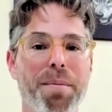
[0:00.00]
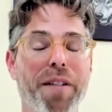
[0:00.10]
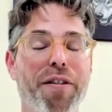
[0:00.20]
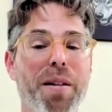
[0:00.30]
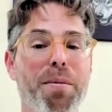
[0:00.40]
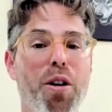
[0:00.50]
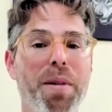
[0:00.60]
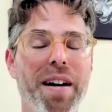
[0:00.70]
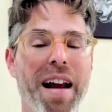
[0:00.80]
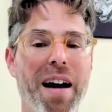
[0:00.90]
But for the
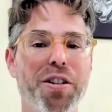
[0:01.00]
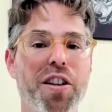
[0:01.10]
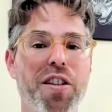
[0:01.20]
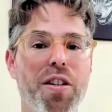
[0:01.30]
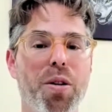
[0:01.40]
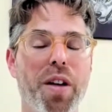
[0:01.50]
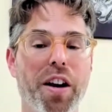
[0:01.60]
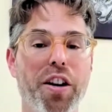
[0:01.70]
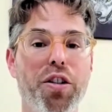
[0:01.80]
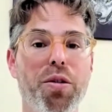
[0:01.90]
moment now, just know
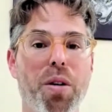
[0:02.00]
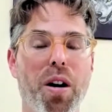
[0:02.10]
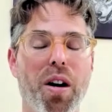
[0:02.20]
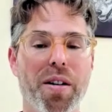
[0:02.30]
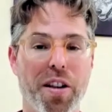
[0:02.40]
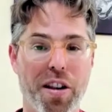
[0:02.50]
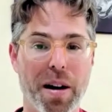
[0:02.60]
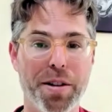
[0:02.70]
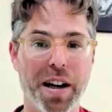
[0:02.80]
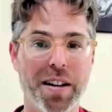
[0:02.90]
that you are the
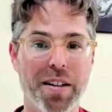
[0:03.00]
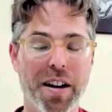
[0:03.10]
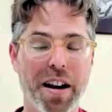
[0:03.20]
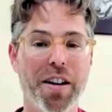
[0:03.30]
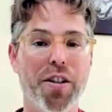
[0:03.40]
subject, okay?